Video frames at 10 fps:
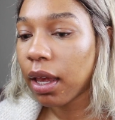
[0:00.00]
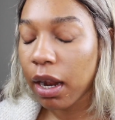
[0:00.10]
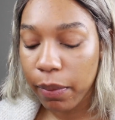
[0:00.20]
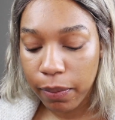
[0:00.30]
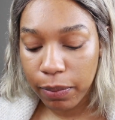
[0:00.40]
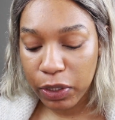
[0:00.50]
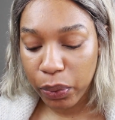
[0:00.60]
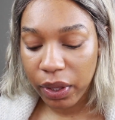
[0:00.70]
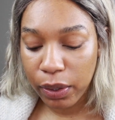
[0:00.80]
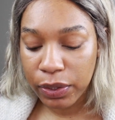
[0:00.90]
and um,
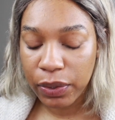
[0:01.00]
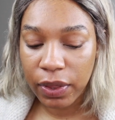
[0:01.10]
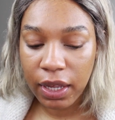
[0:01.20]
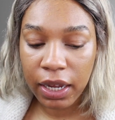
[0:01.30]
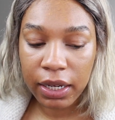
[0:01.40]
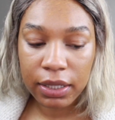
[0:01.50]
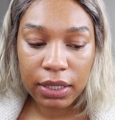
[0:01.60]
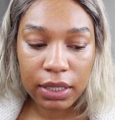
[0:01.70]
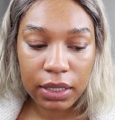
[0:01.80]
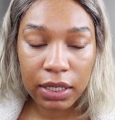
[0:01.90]
between those two
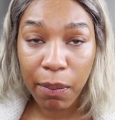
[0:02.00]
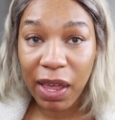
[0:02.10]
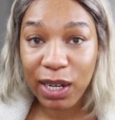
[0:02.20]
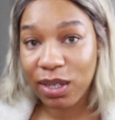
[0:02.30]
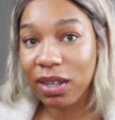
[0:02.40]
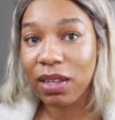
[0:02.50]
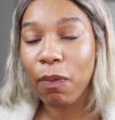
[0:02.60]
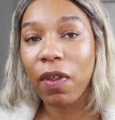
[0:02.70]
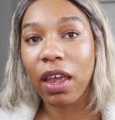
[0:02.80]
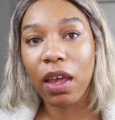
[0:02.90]
things, somebody saw
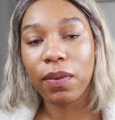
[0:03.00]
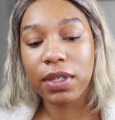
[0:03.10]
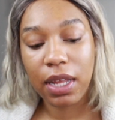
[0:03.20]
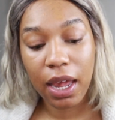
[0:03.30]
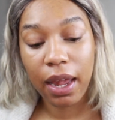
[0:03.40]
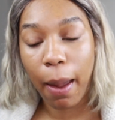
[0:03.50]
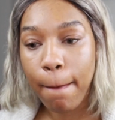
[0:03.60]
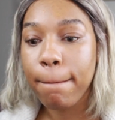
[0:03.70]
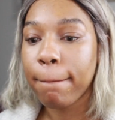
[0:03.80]
something and was like,